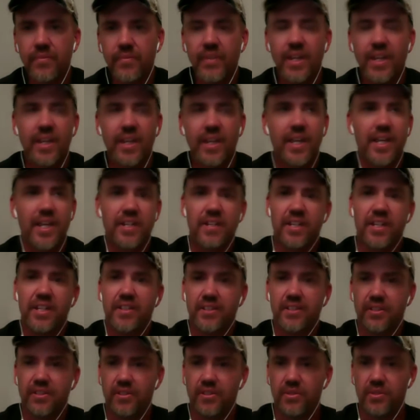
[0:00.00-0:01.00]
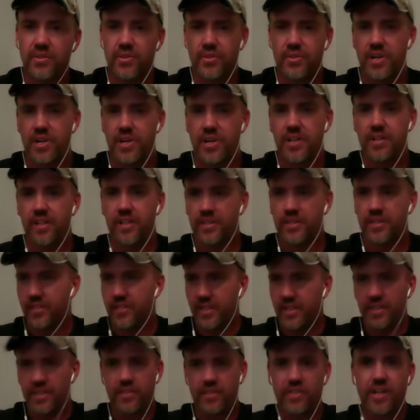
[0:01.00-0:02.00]
and you get the new
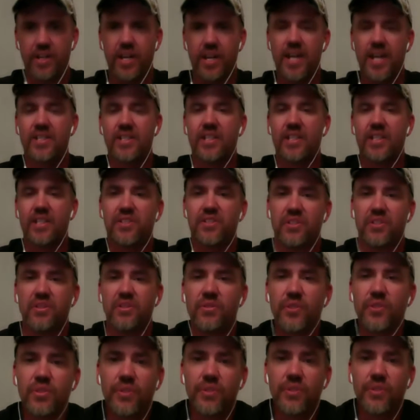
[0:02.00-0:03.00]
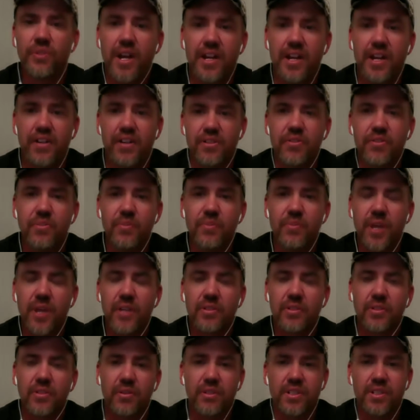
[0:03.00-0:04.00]
you get access to new training, new
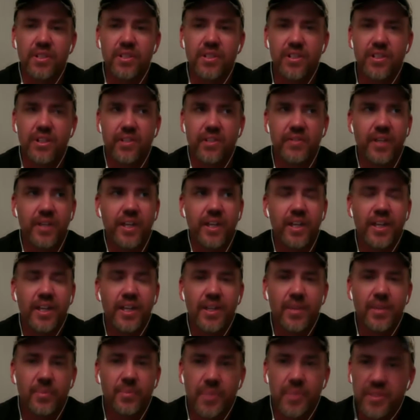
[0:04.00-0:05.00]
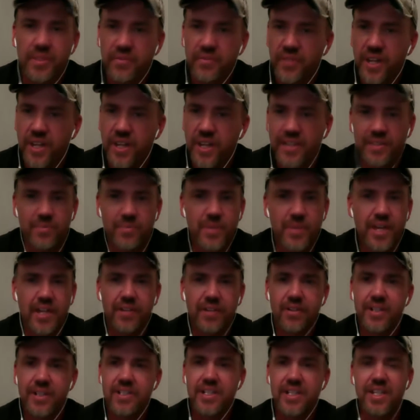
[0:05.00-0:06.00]
mentors and stuff. But the fact of the
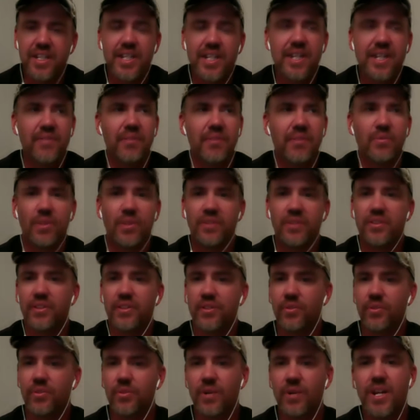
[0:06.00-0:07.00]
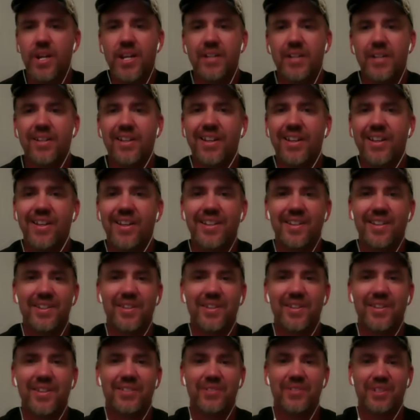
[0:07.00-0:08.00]
matter is, even with a great
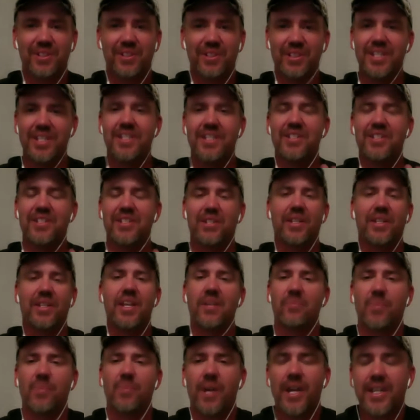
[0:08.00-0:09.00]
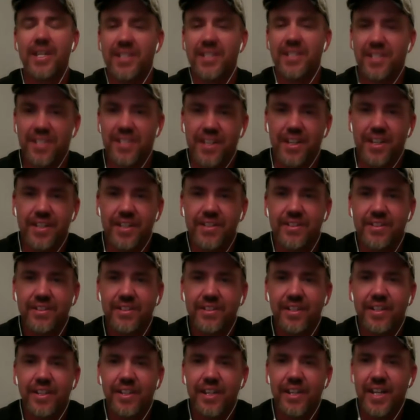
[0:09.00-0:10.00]
clean slate mindset,
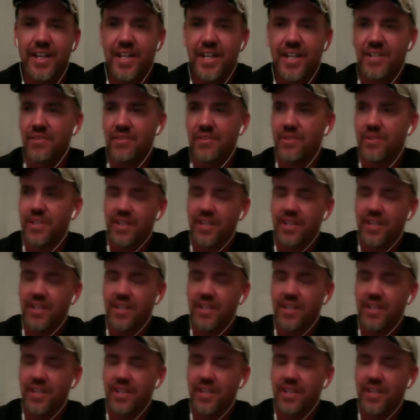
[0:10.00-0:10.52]
and you get